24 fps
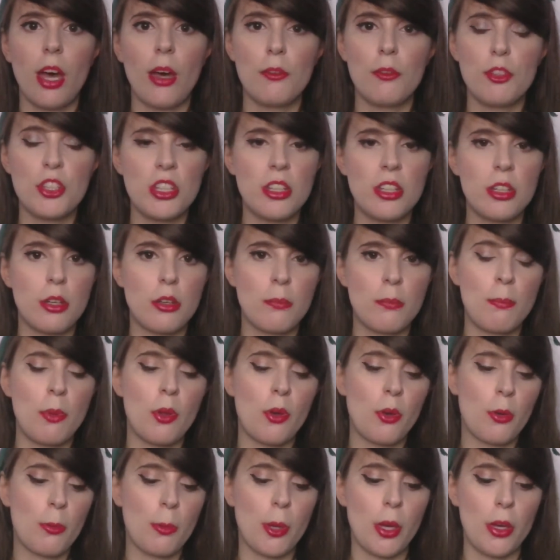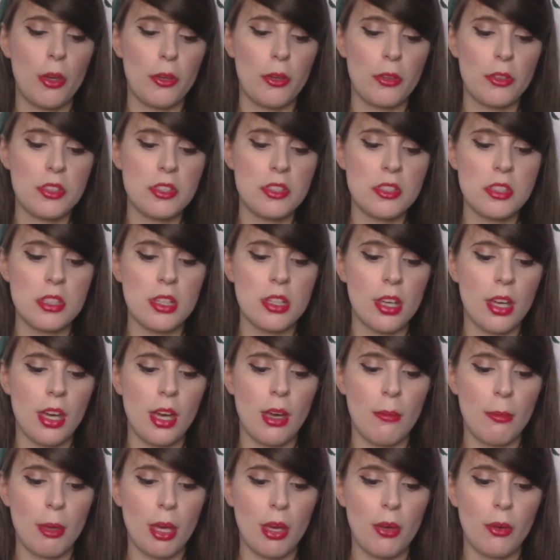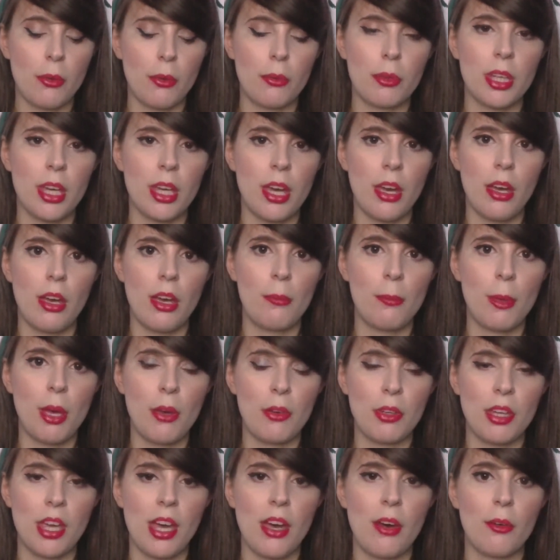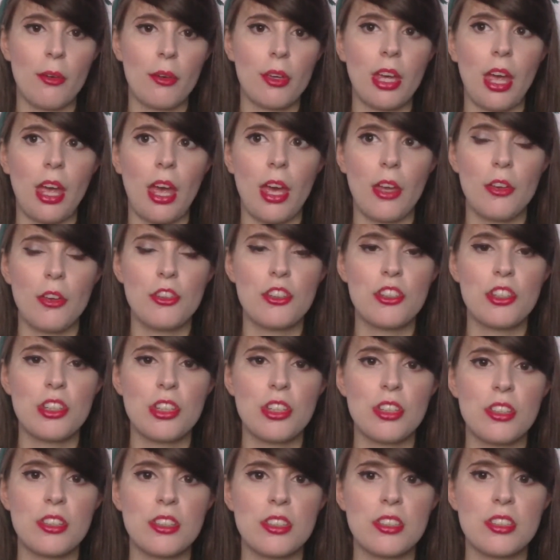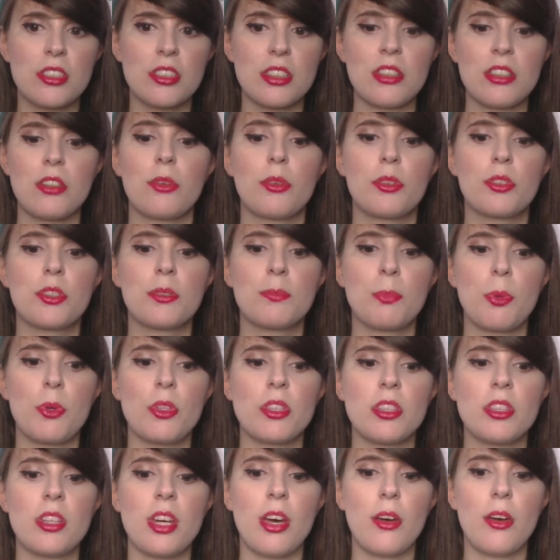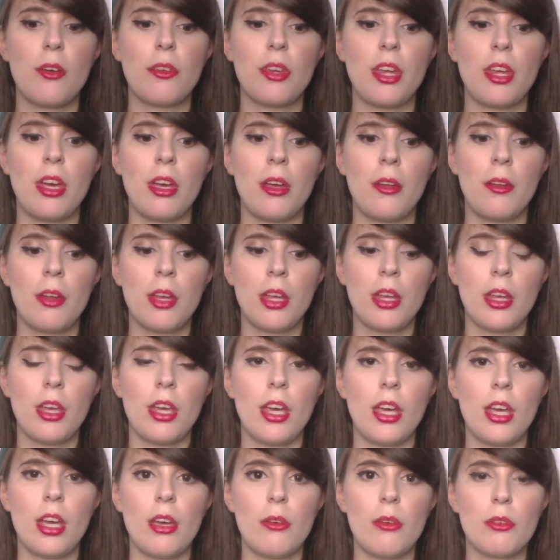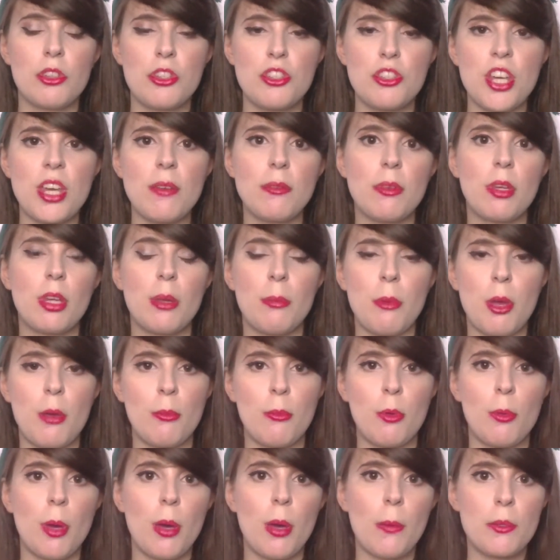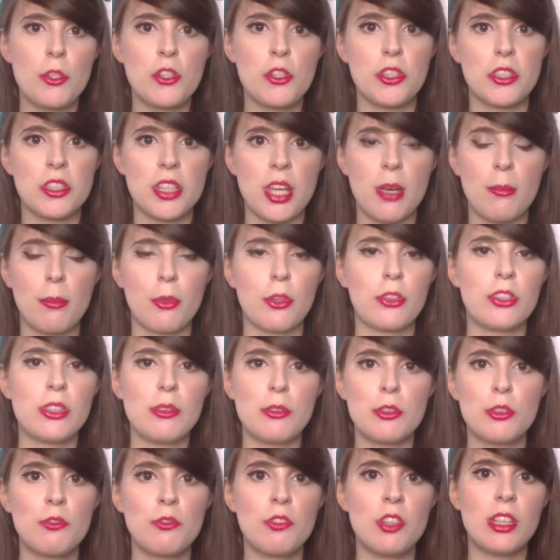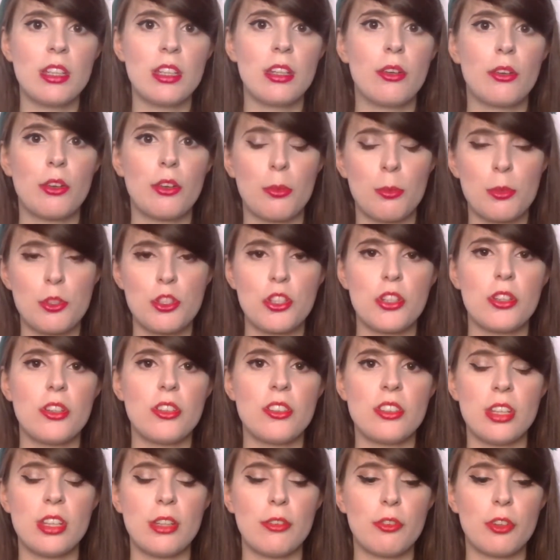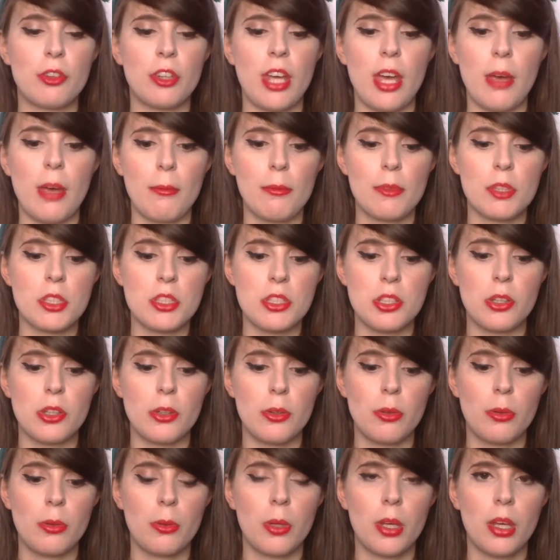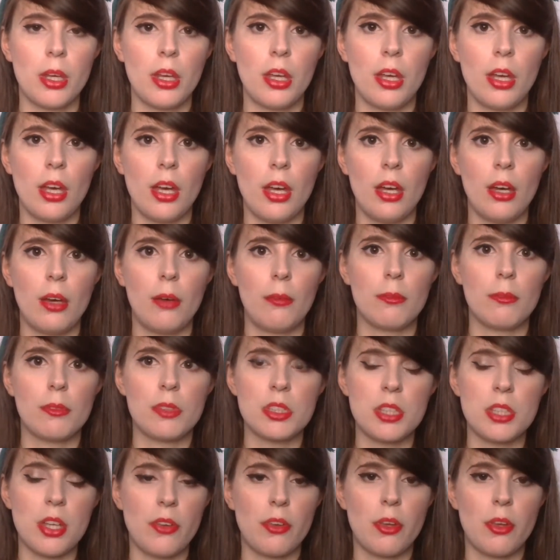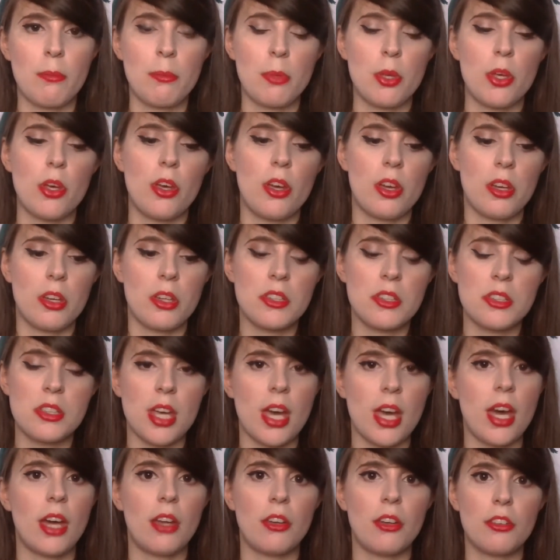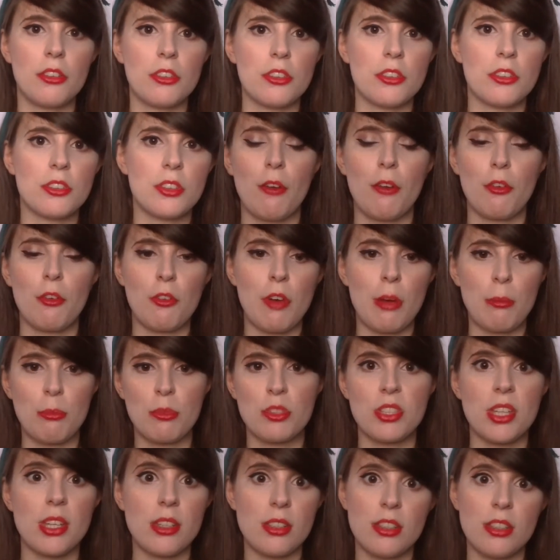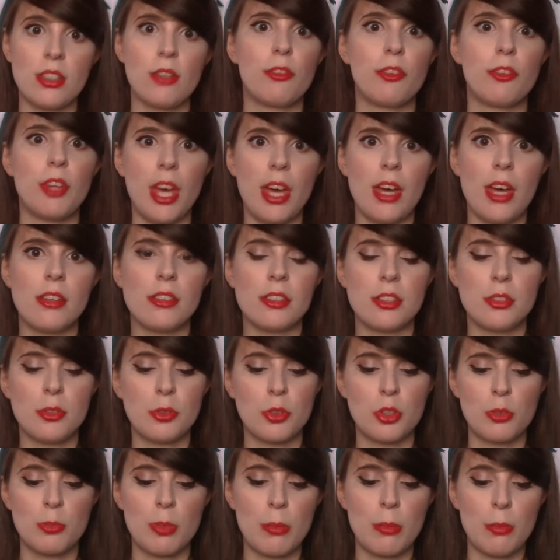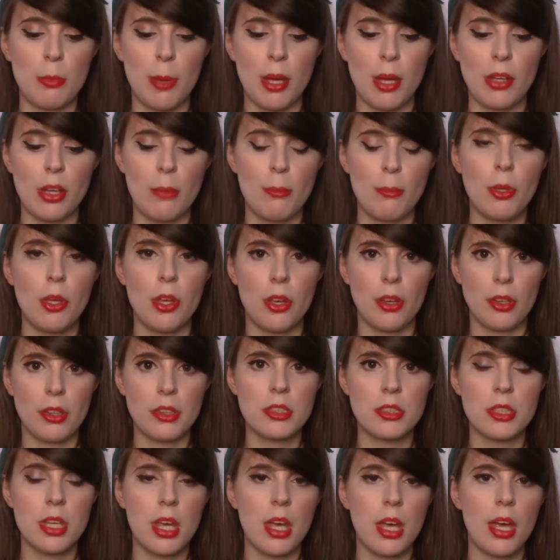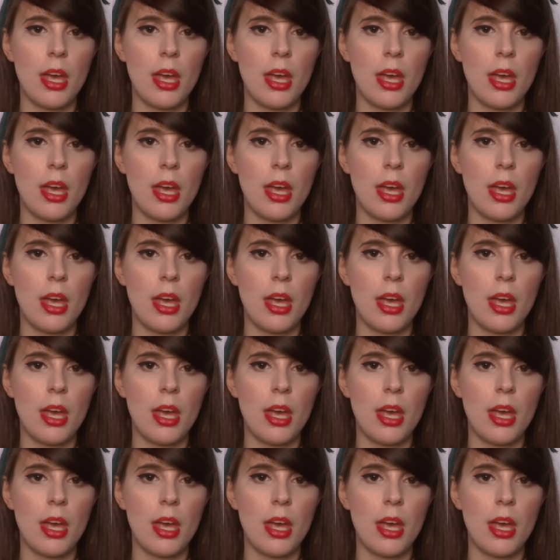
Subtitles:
She did a blog post about YALC, and she pointed out that it was a shame that there weren't more publishers there, because it was a really good opportunity for them to sell their books and have a representative there to talk to people about their books.